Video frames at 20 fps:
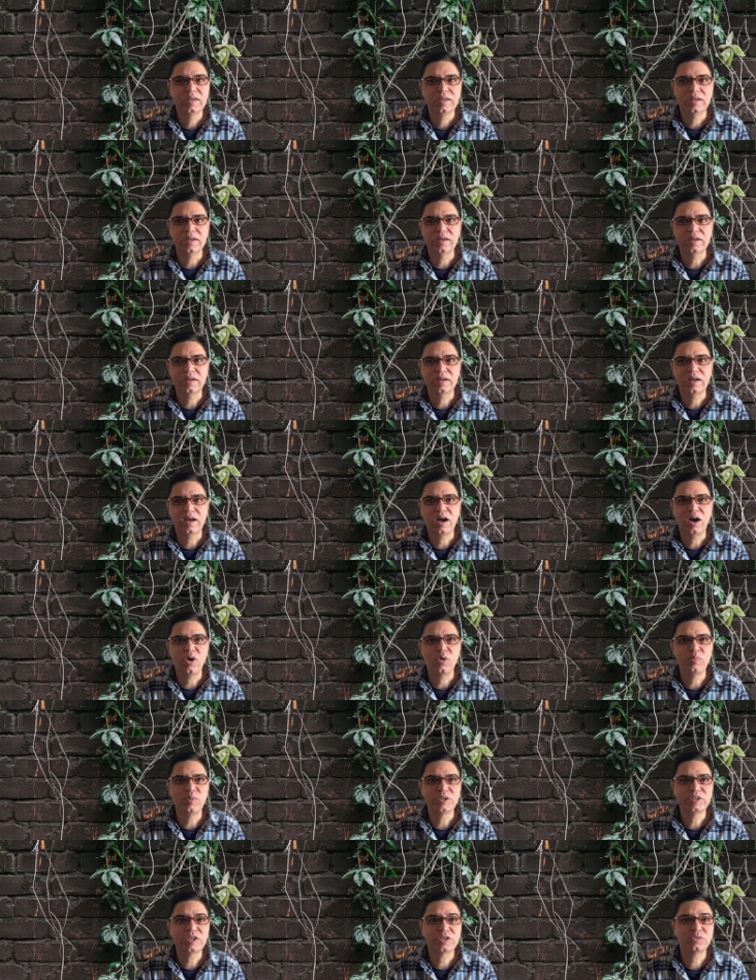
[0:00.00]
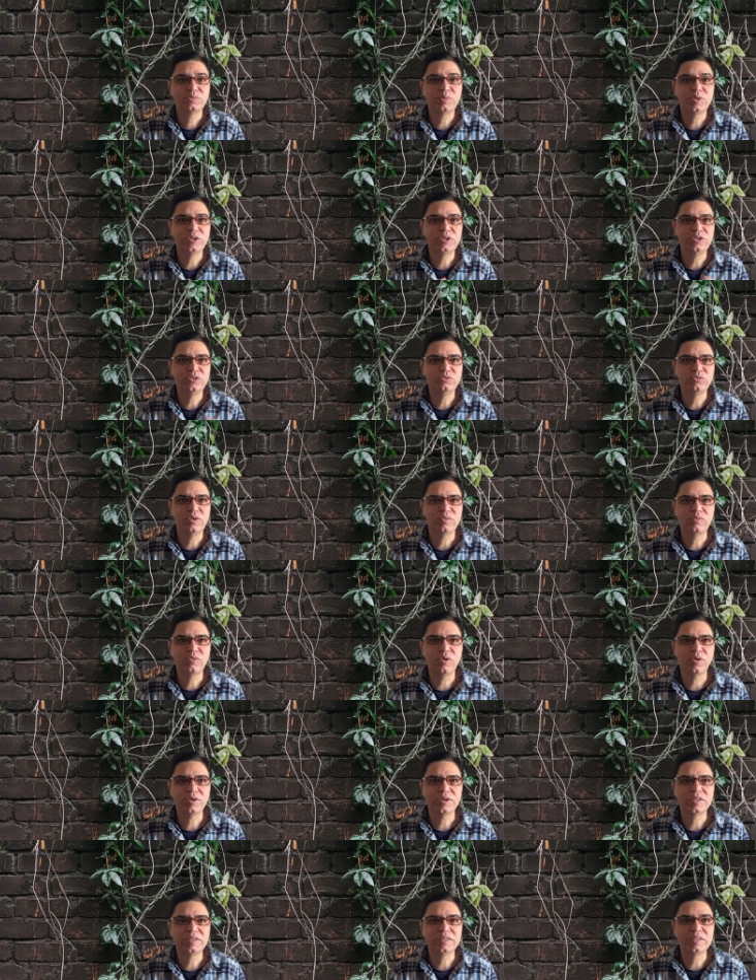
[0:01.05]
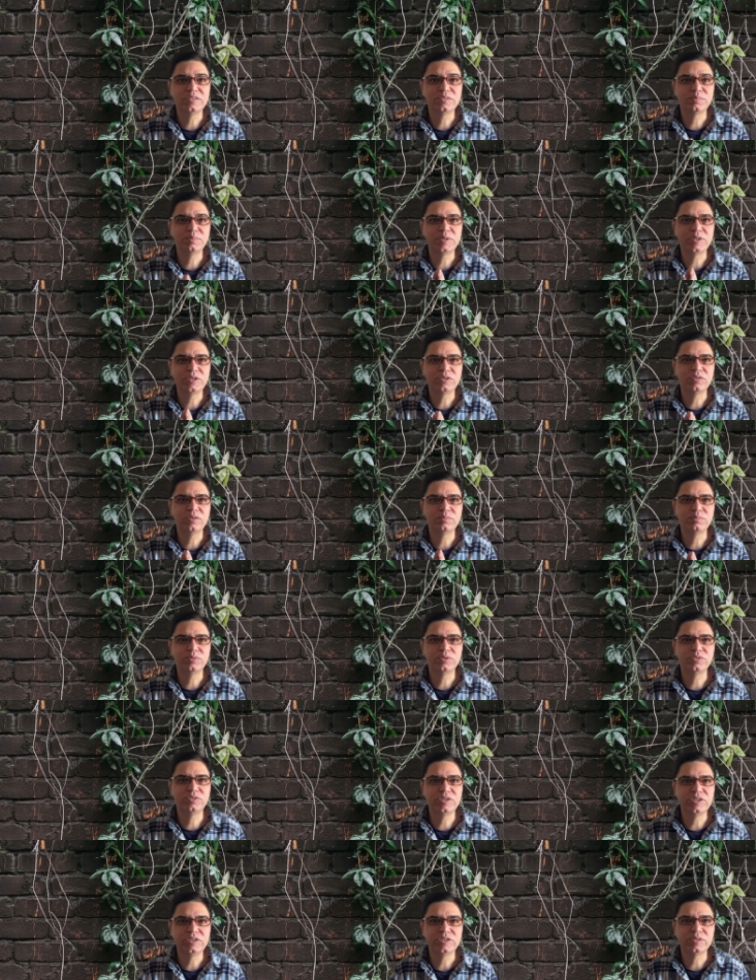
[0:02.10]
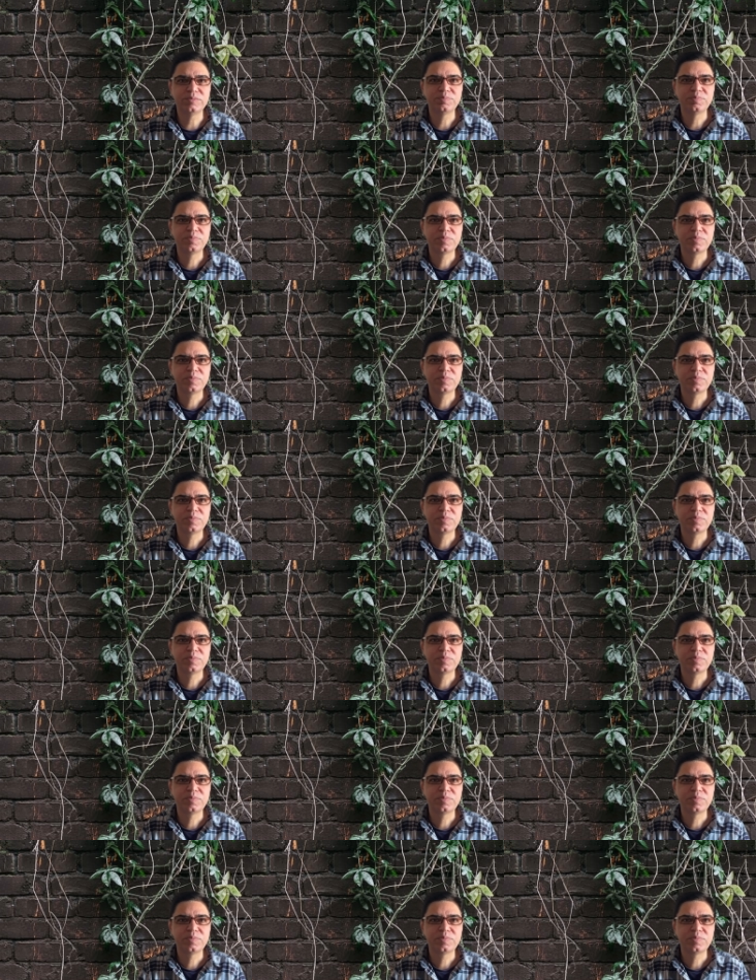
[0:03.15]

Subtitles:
how much expertise you have got in this particular procedure.